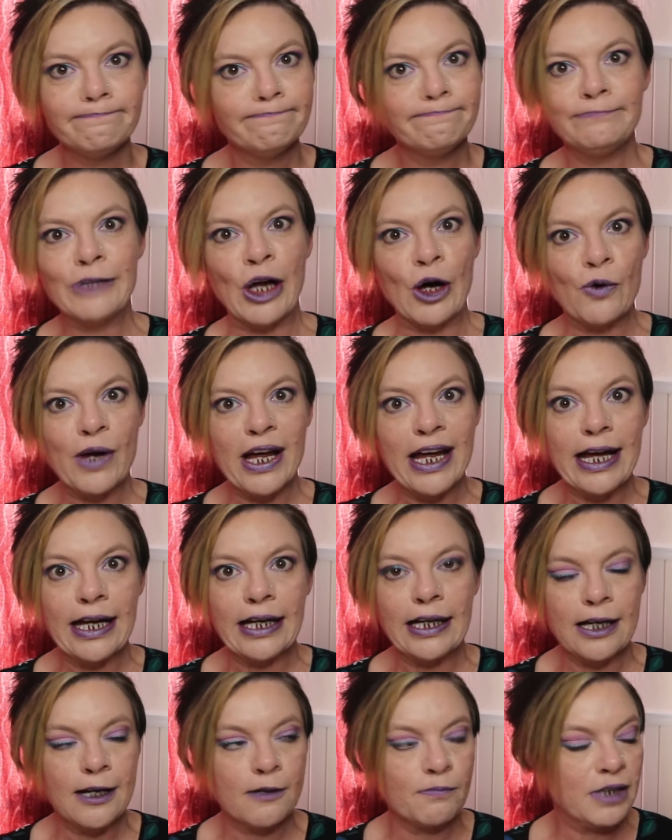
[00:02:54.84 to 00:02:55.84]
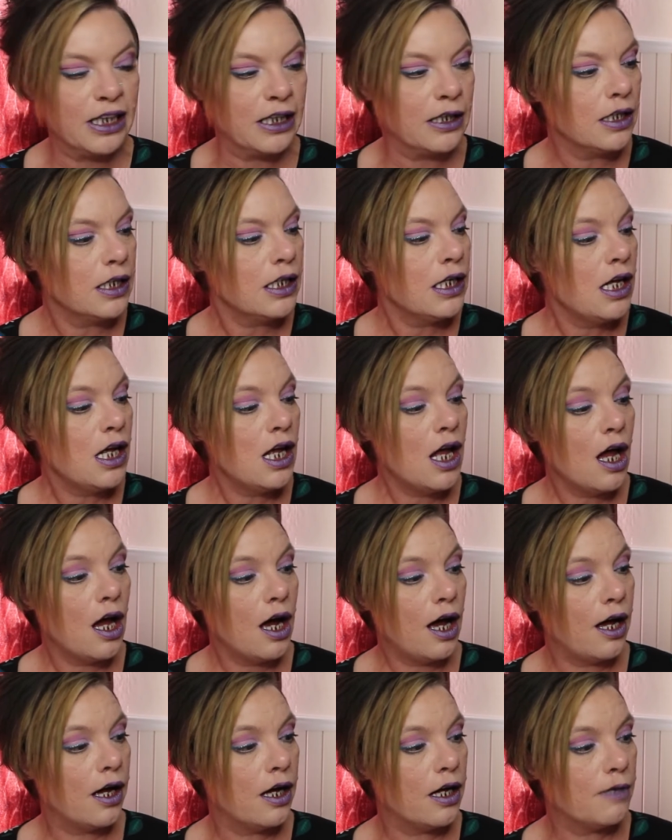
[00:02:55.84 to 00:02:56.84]
No, it ain't happening.
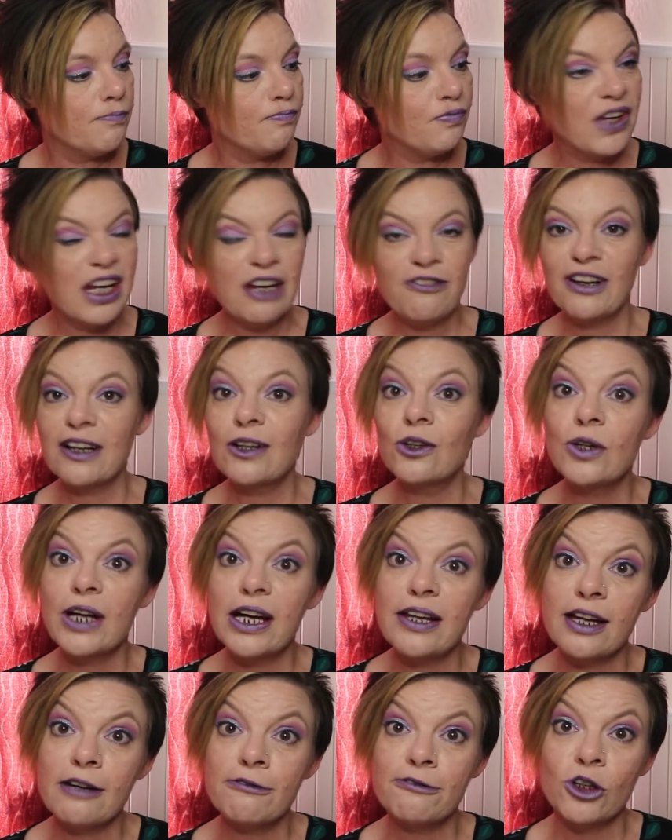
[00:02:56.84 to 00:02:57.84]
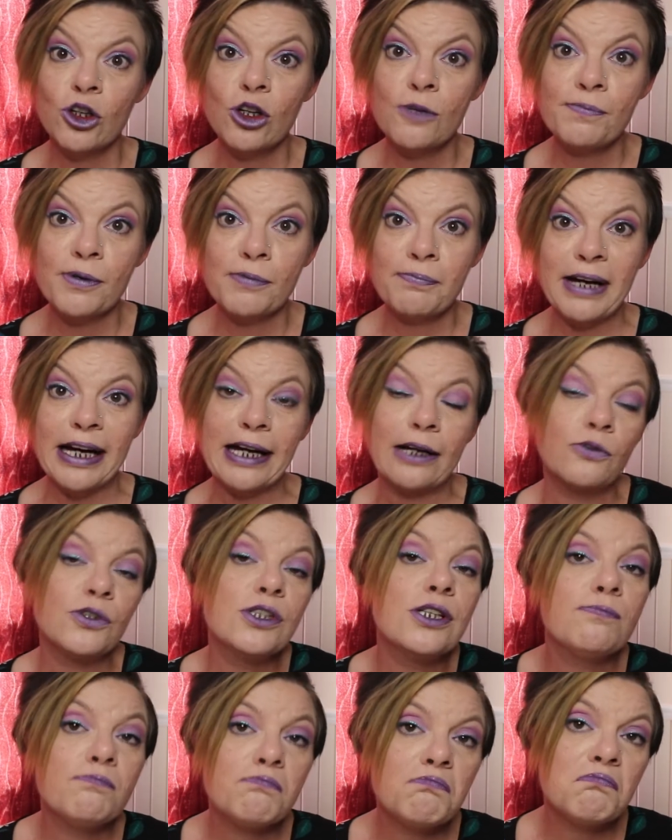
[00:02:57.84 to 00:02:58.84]
If I could get that for a couple of
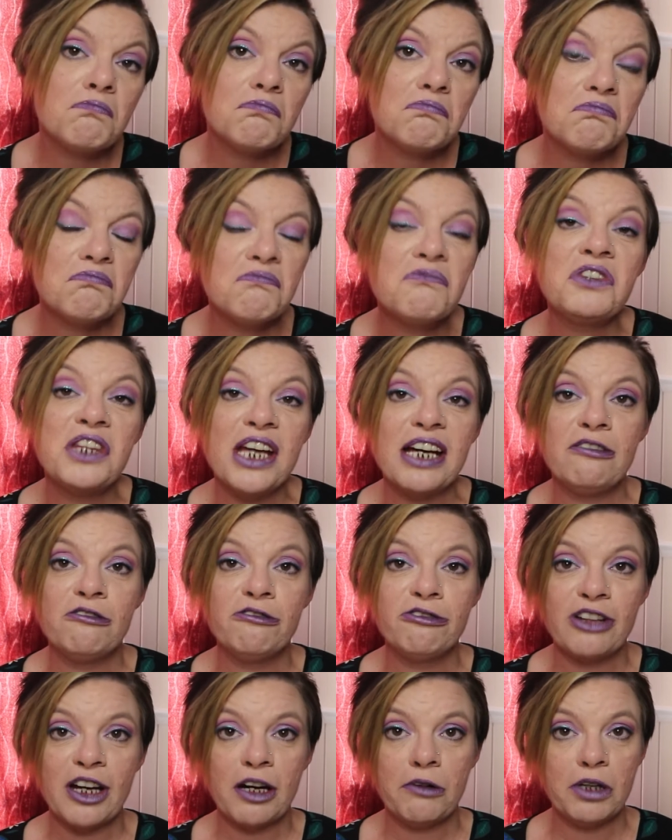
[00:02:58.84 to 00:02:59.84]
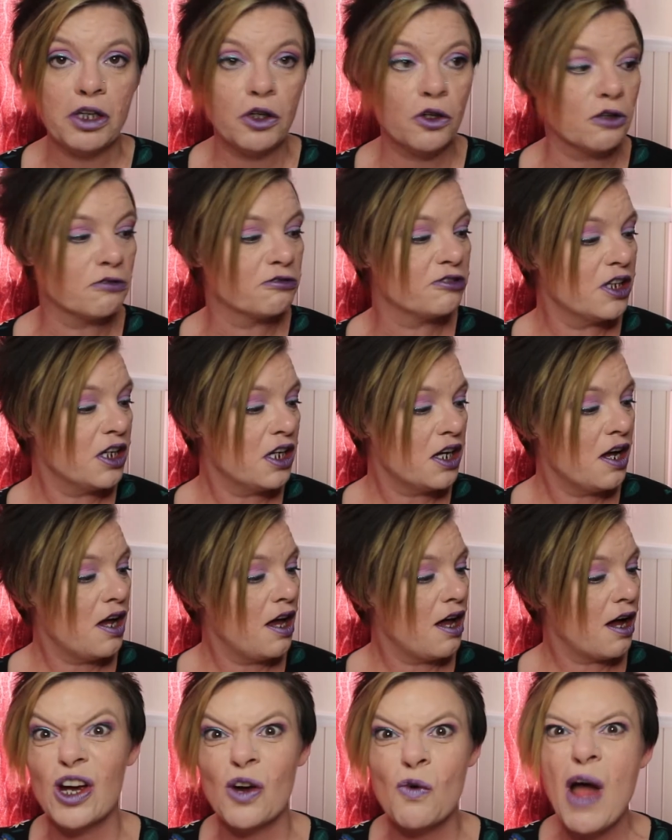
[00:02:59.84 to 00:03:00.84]
pound, then fair enough.
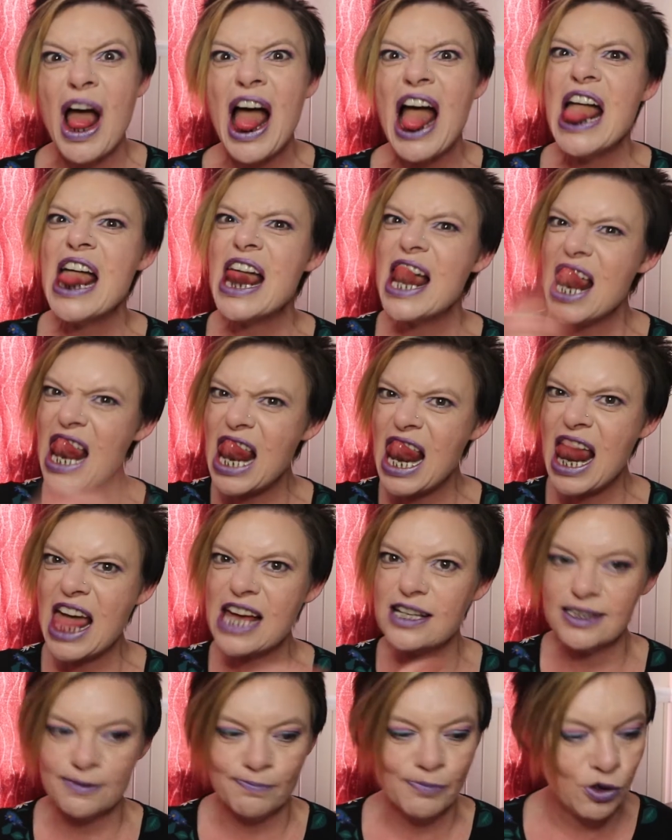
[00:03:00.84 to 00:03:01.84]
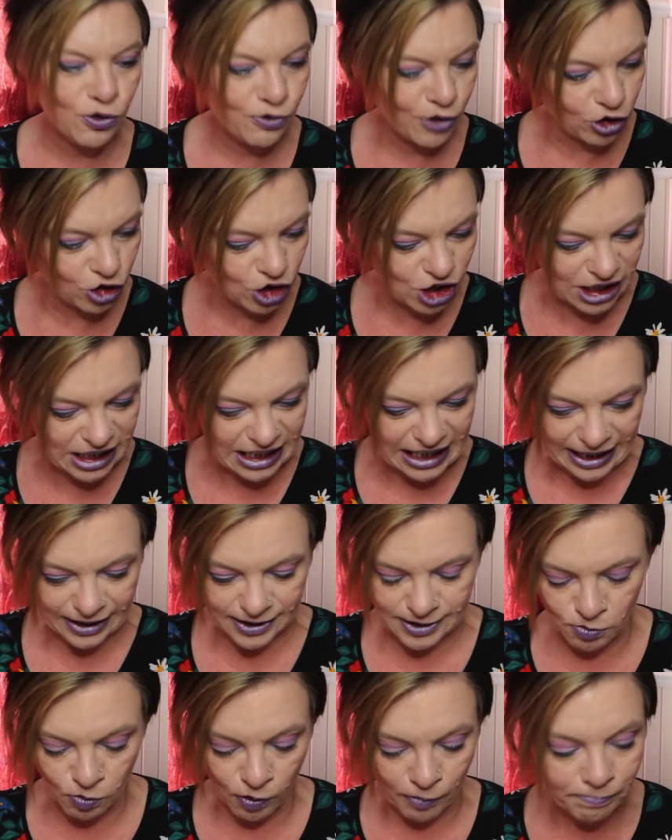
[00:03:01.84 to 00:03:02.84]
So let's move on to the
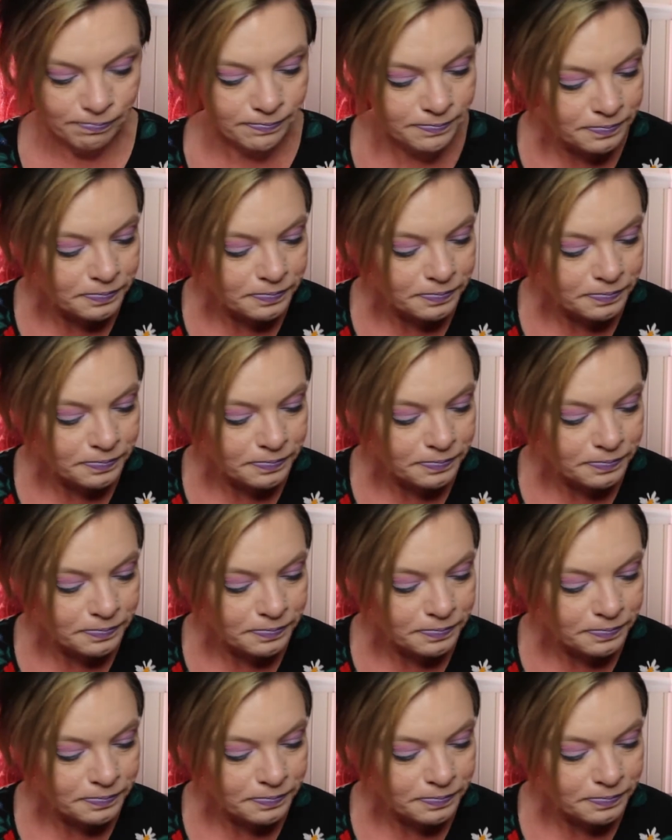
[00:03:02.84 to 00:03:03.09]
next one.